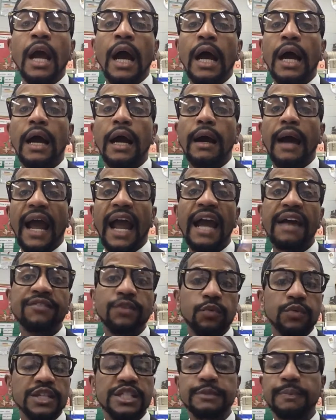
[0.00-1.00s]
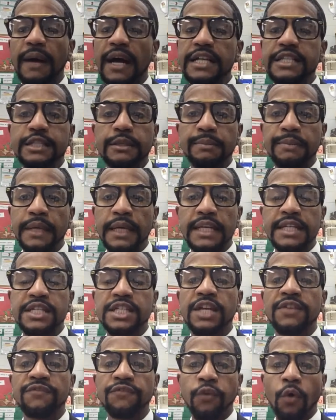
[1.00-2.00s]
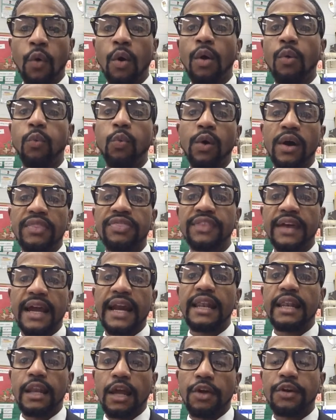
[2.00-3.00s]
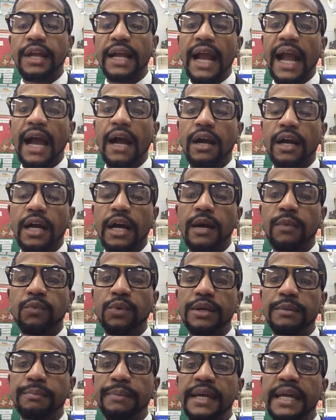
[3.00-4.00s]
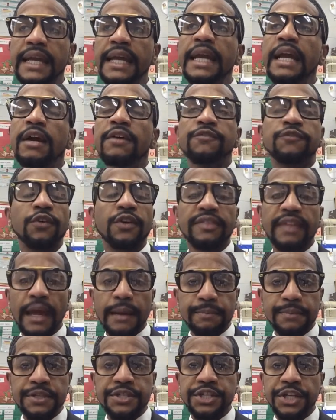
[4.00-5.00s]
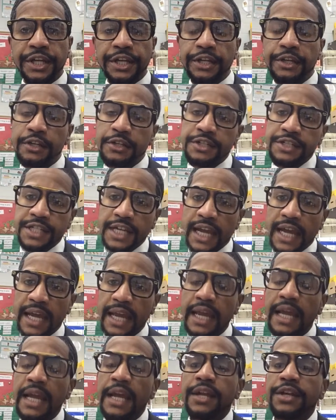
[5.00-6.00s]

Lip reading: have a responsibility for what that learning outcome would be for that particular day.